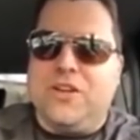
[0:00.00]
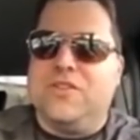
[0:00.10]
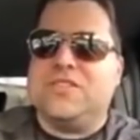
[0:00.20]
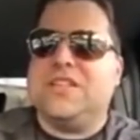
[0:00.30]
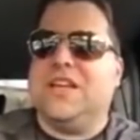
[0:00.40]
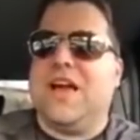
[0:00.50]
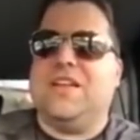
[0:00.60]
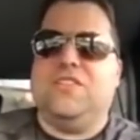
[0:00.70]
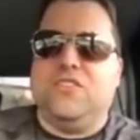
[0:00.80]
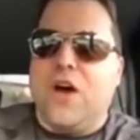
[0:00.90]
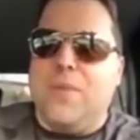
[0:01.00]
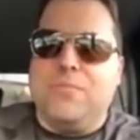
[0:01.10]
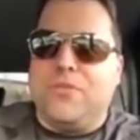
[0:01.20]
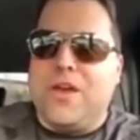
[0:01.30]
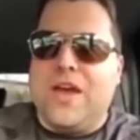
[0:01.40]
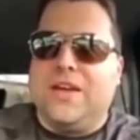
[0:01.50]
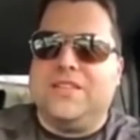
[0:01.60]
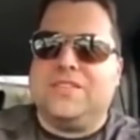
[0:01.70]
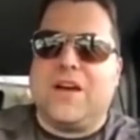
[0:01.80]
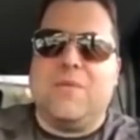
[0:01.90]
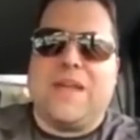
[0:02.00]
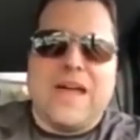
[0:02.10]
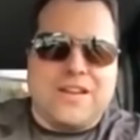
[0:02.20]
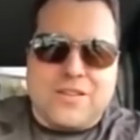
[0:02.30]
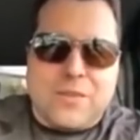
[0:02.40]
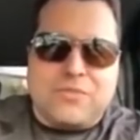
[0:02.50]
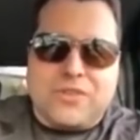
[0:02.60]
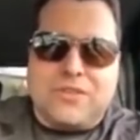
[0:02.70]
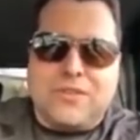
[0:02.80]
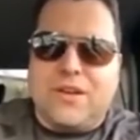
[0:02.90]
You don't see a lot of dumb things coming out of Clemson.